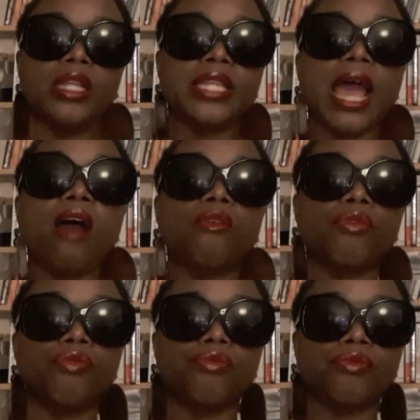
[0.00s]
Now,
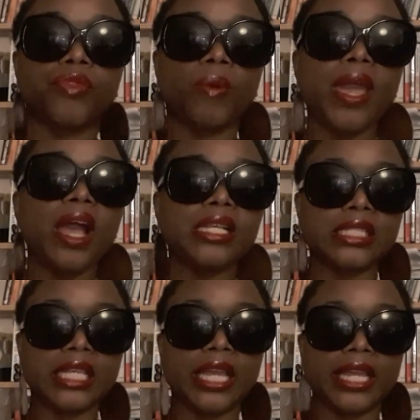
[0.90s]
the way I
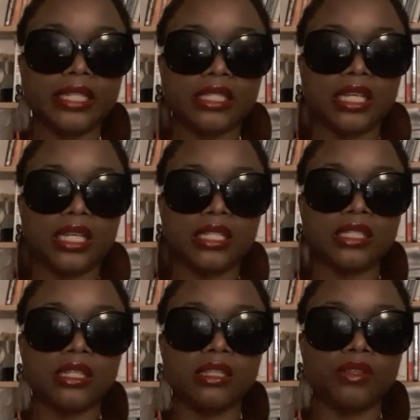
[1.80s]
see it
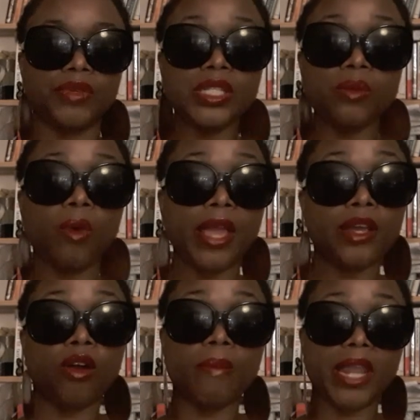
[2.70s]
is the reason why
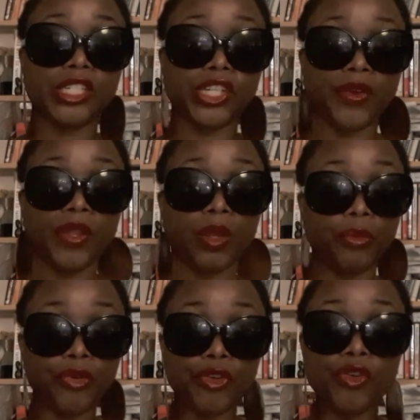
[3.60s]
he got managerial
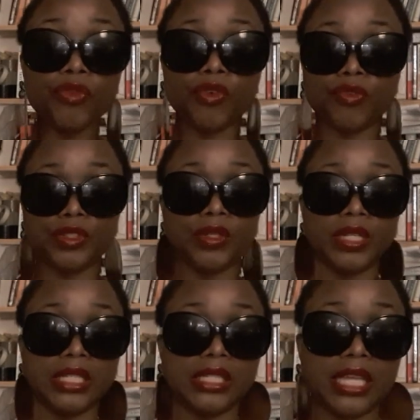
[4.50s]
approval for
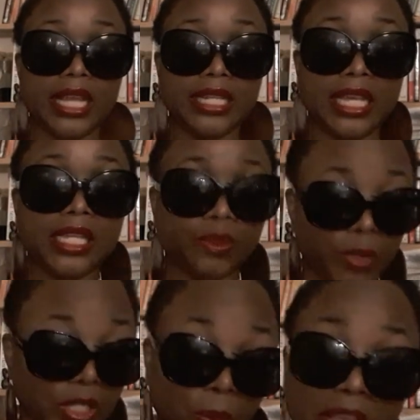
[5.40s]
doing these techniques, because